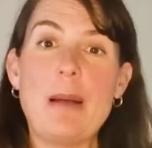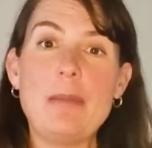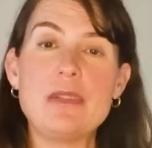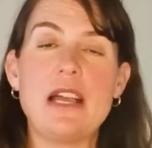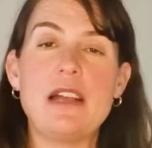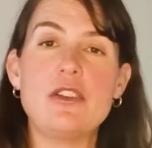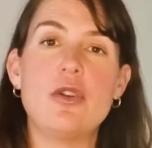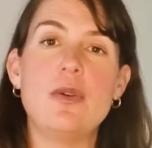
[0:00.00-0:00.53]
pumped
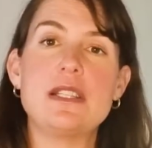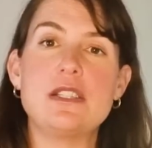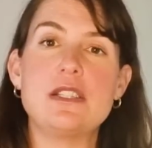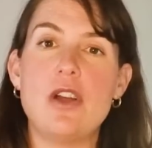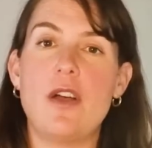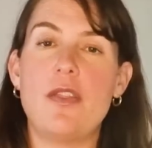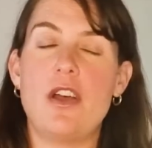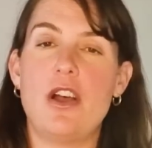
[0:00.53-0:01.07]
hydro is
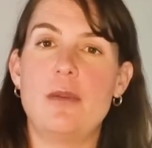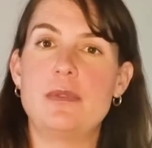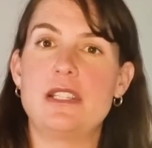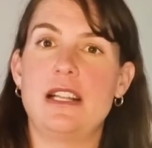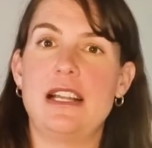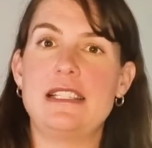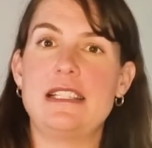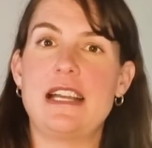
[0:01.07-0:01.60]
not the
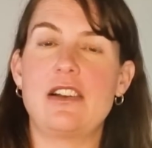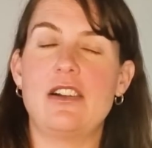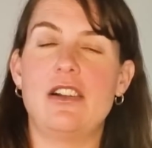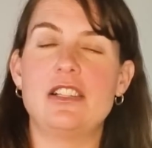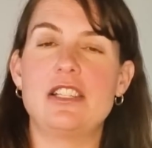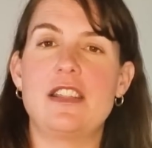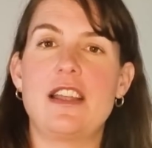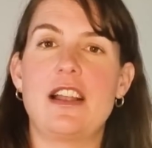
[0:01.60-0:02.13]
obsolete
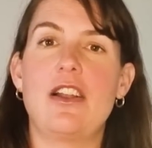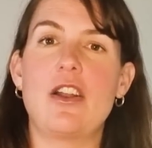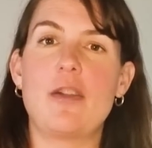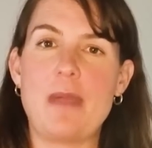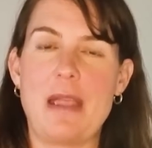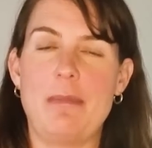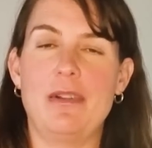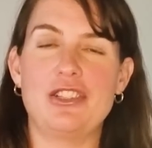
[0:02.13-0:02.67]
technology that a lot of
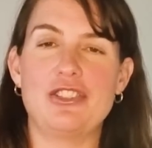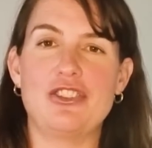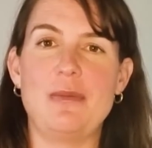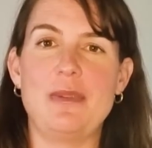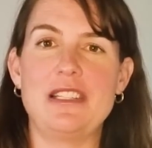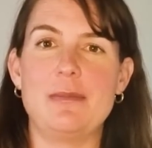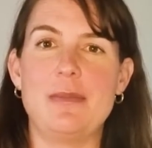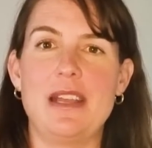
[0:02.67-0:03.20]
people
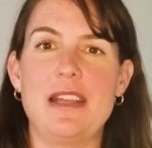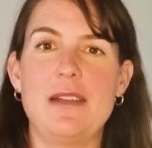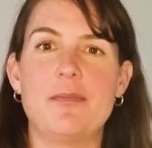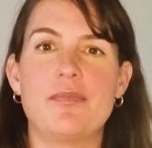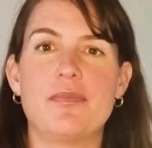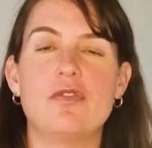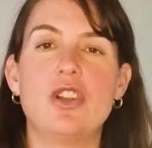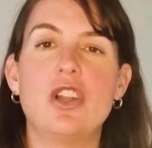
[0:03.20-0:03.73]
assume it to be.
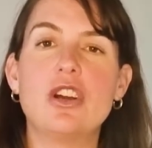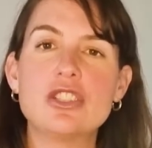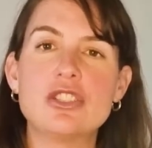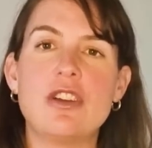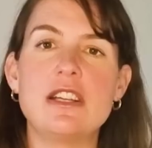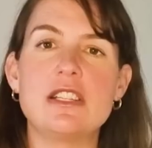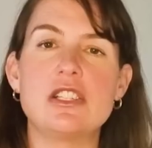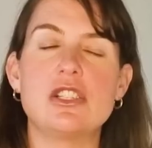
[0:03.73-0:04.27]
For long
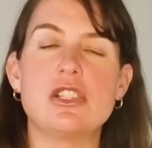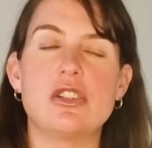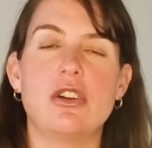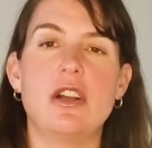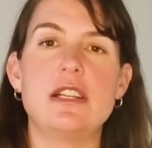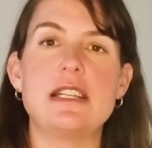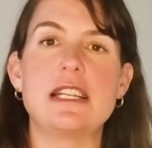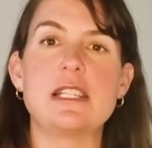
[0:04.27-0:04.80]
duration
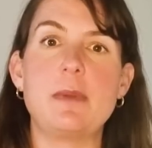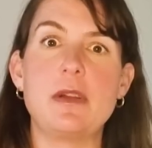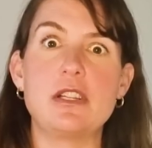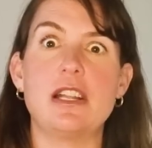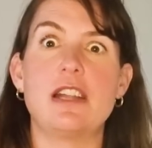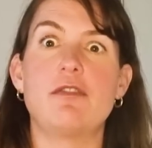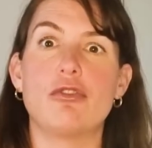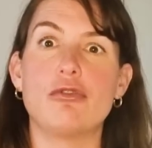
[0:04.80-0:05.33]
storage, and
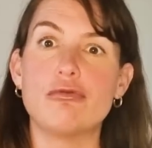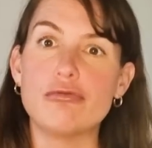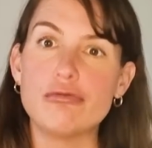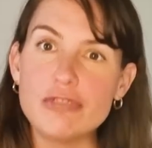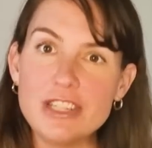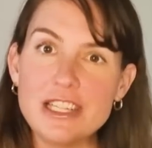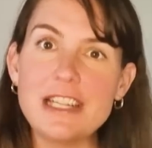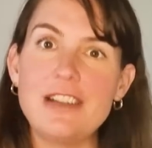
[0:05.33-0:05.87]
especially for
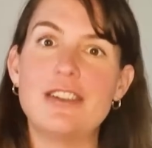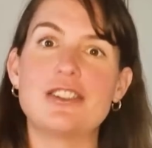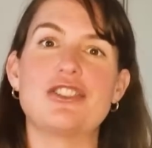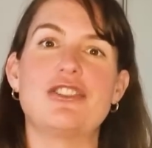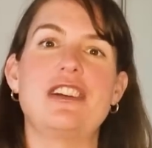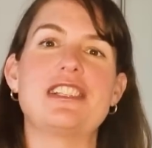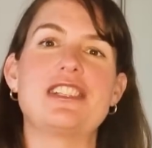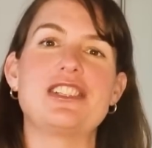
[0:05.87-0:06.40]
really long
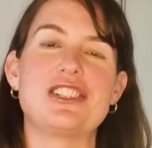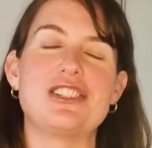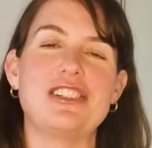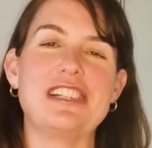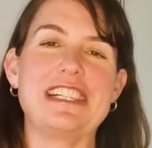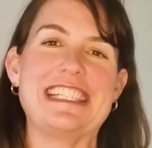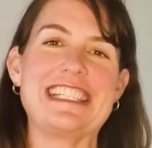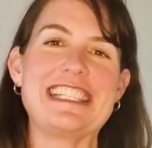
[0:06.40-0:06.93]
duration
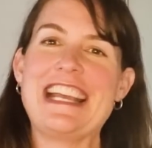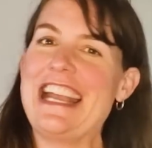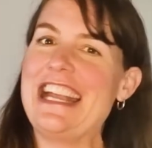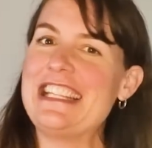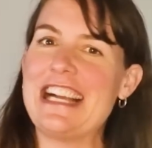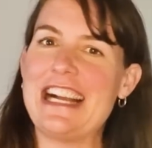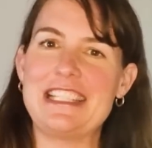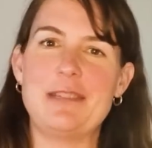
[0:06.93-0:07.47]
storage,
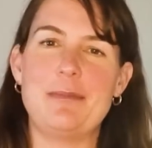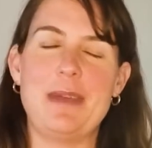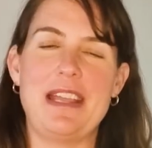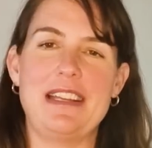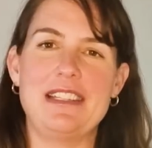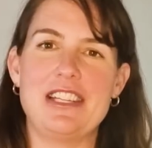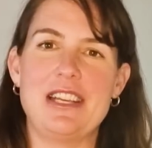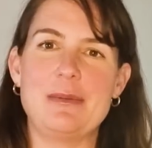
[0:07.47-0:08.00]
it's hard to
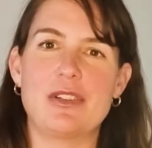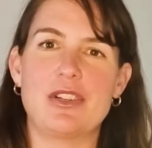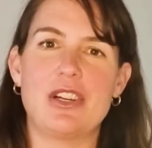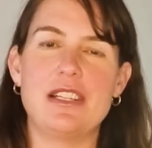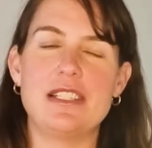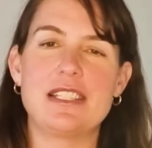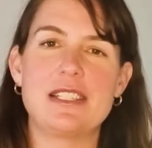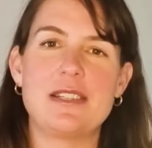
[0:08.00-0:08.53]
beat in terms of
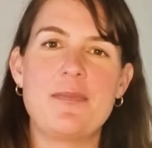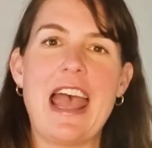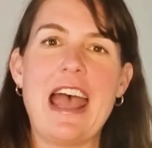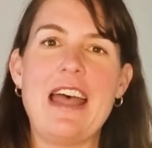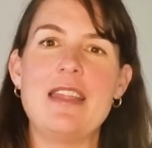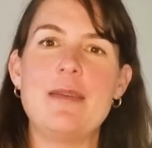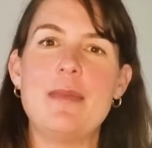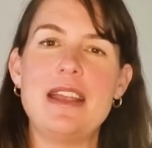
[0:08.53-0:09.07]
costs.
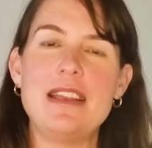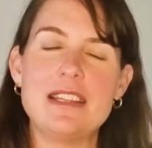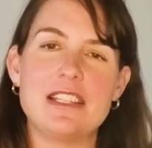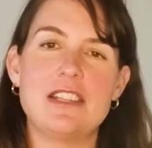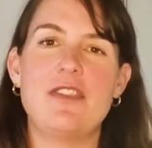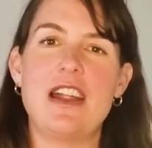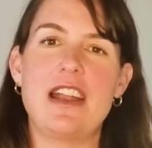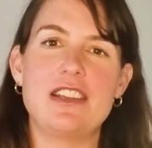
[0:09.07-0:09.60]
And the main
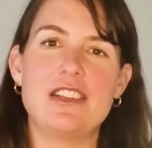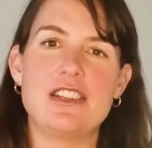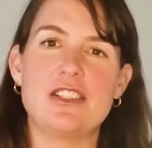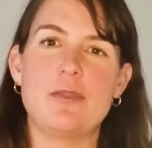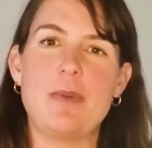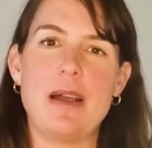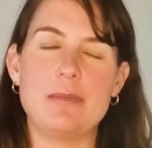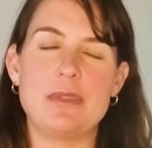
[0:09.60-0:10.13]
disadvantages
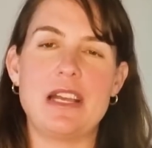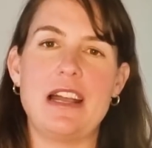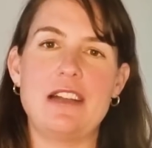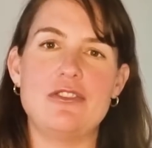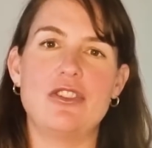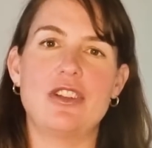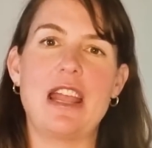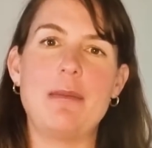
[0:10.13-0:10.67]
of pumped
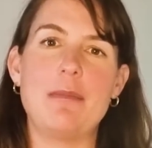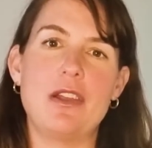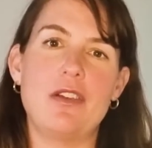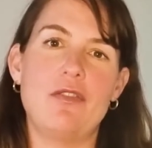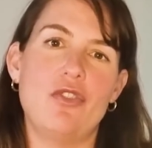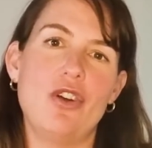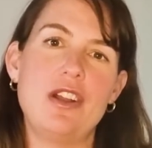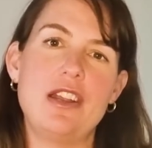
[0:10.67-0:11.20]
hydro can be
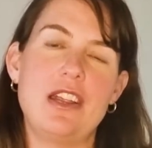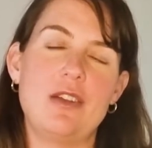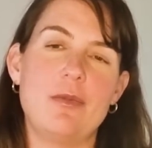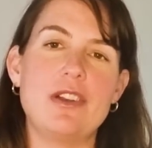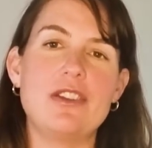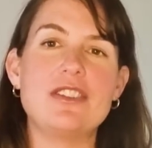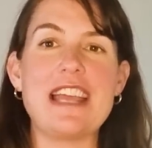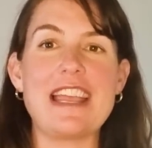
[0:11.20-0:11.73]
avoided
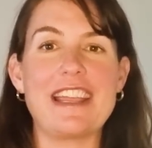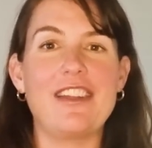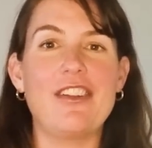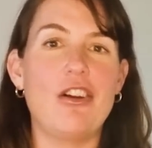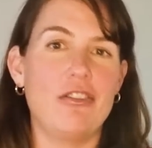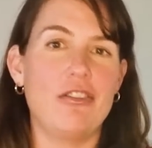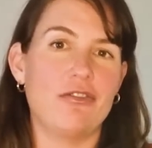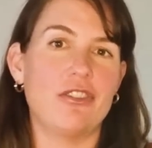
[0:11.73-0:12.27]
when you take it
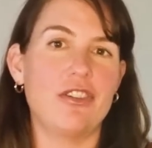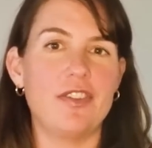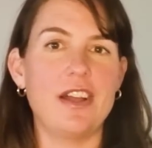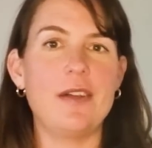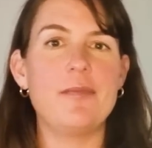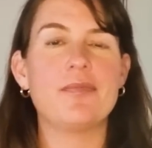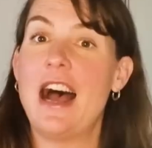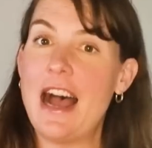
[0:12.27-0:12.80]
off river.
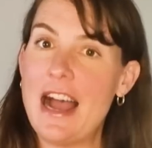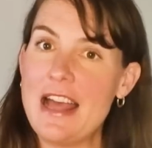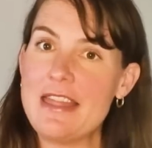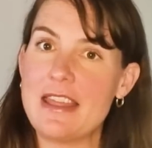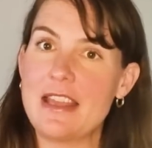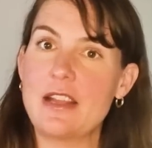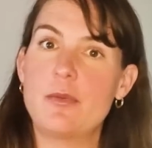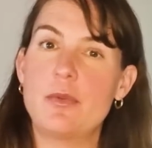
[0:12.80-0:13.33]
I
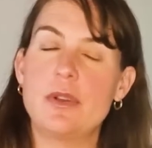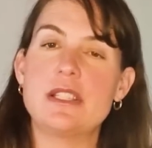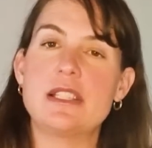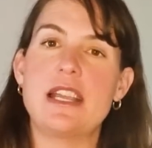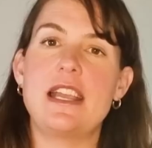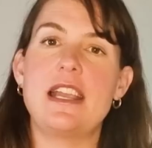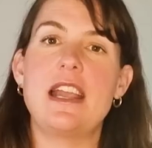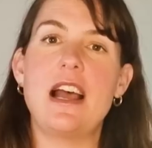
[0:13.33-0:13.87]
think we'll
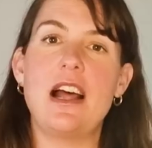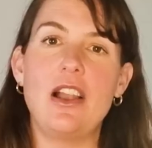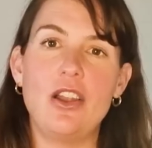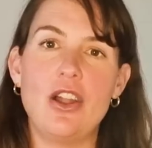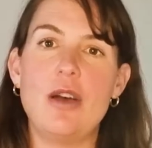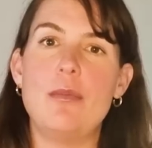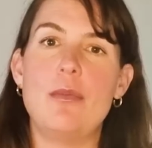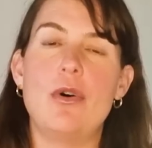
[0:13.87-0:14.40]
see a
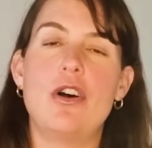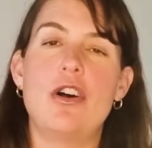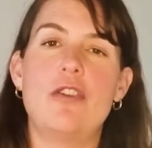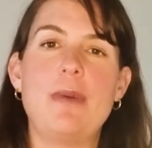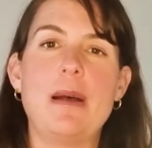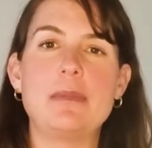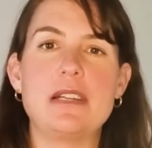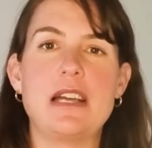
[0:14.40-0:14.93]
lot more
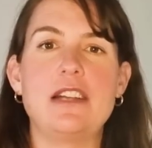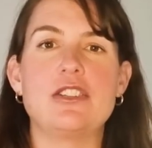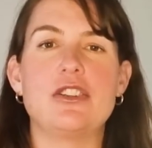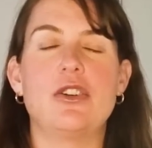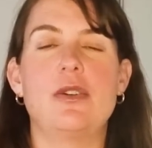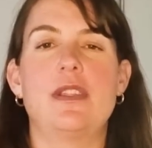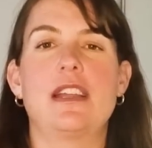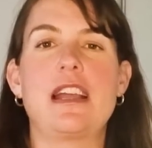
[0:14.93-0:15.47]
of pumped
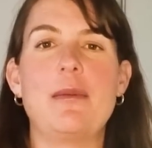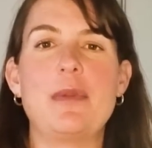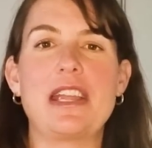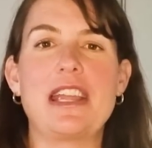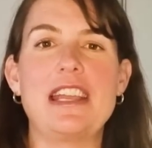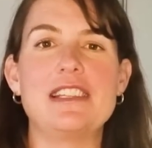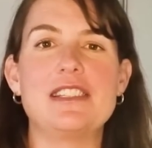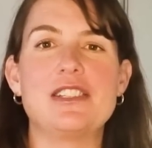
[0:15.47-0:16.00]
hydro in the coming
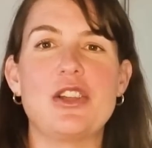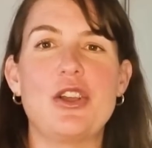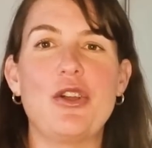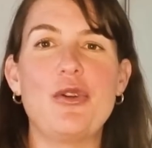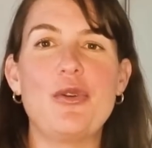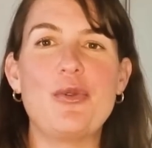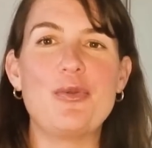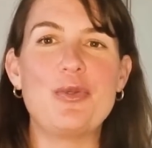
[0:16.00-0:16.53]
years,
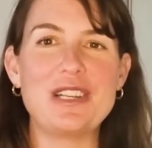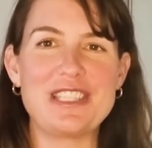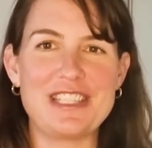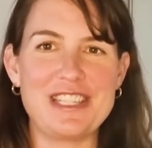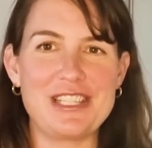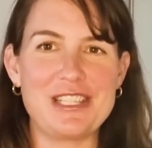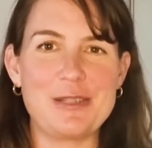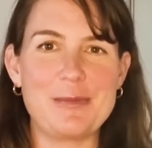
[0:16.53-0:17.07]
so watch this